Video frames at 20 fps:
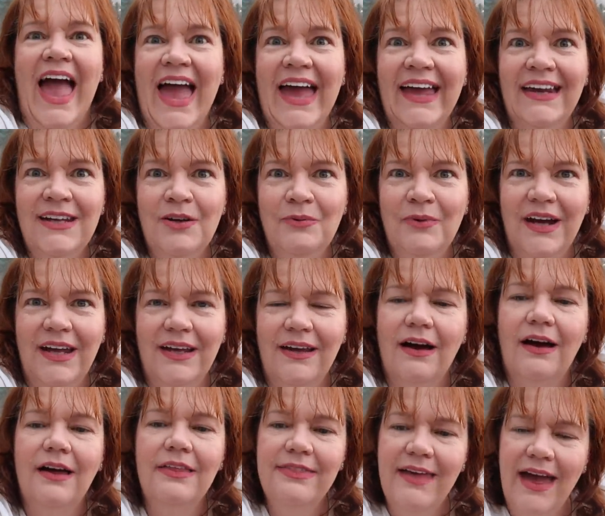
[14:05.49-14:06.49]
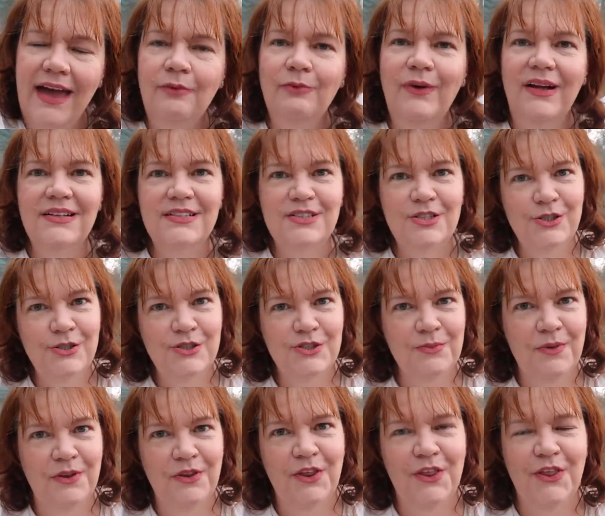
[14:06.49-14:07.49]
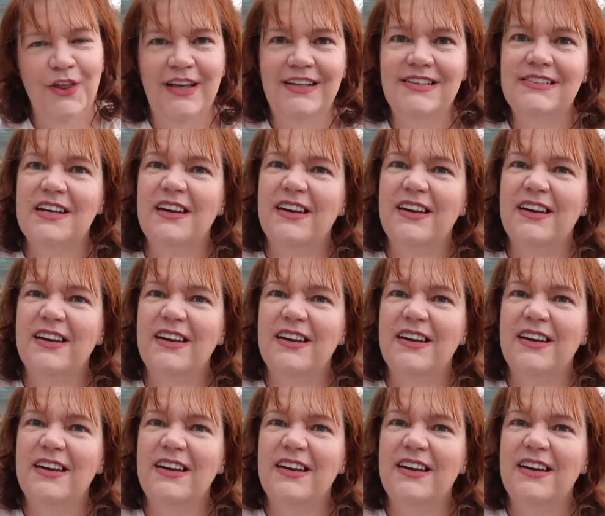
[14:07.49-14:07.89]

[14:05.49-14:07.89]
Anyway, I then went to do some other things.